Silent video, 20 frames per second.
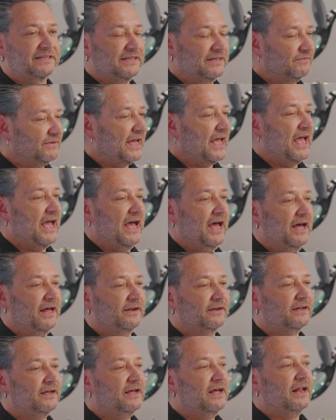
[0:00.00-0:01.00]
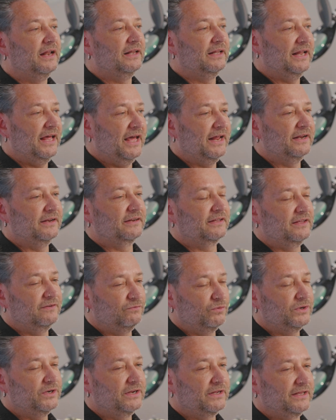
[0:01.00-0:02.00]
Give a hand, lend,
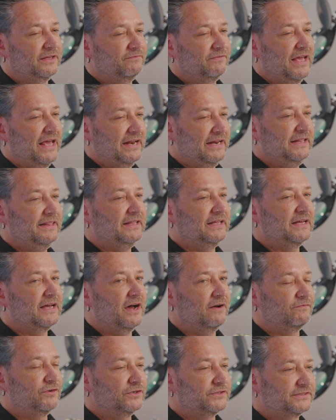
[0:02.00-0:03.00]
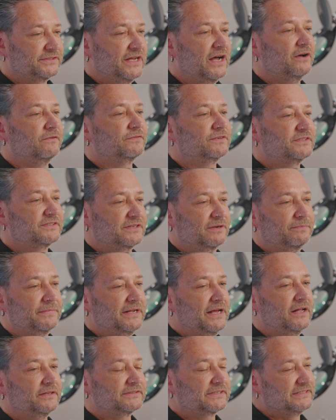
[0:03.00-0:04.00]
give anything of yourself to
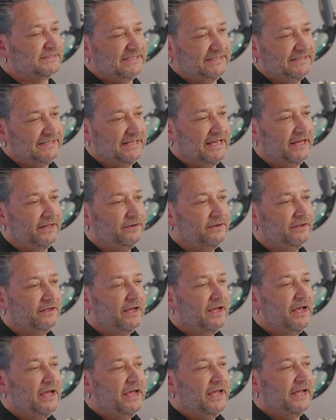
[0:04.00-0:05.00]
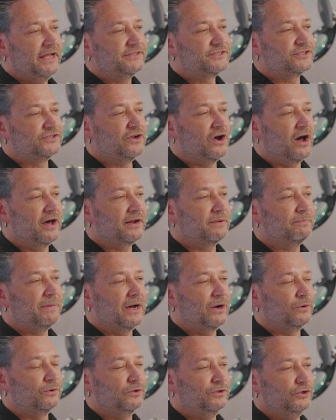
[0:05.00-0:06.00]
somebody else. Because in the end, it's not
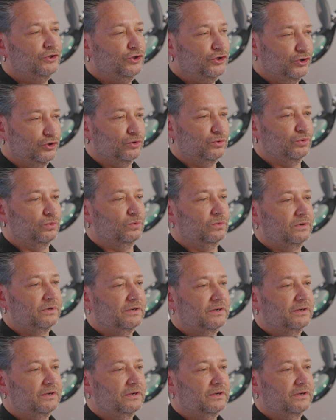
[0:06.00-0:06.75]
about you.